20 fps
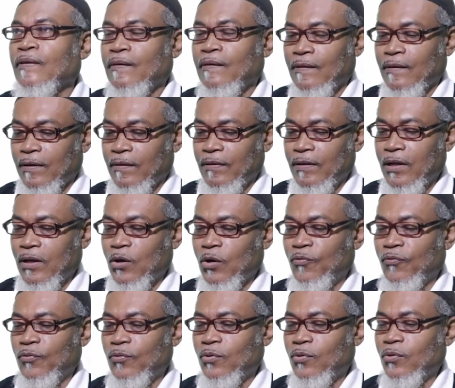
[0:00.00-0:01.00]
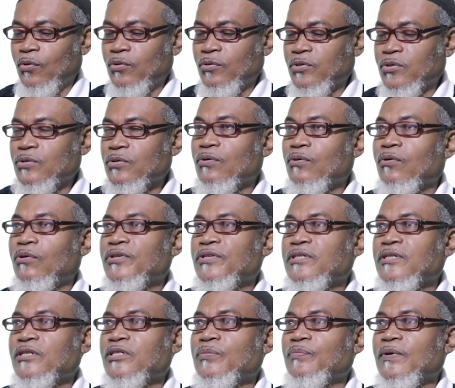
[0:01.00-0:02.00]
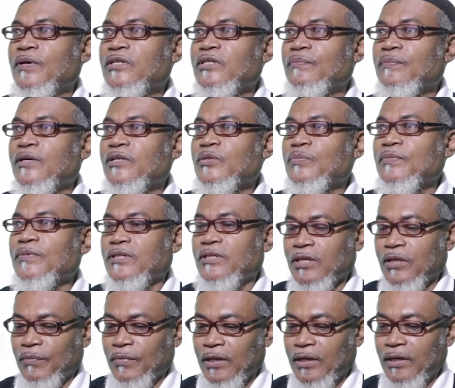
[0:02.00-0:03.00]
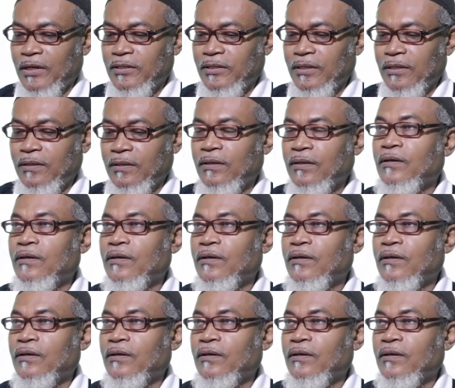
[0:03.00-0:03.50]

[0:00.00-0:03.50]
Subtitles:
and then of course all statement must be terminated.